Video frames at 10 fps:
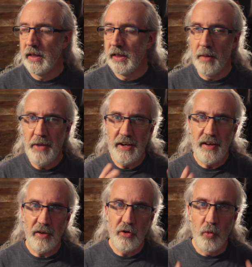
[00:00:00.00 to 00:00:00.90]
let me
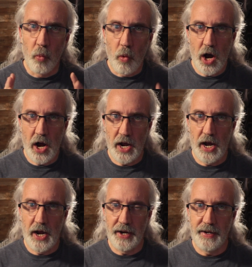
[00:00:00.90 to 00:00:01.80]
tell you why
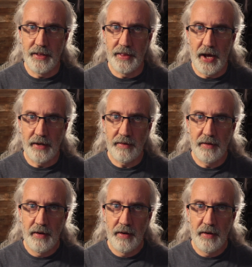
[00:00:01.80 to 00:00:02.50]
I did that.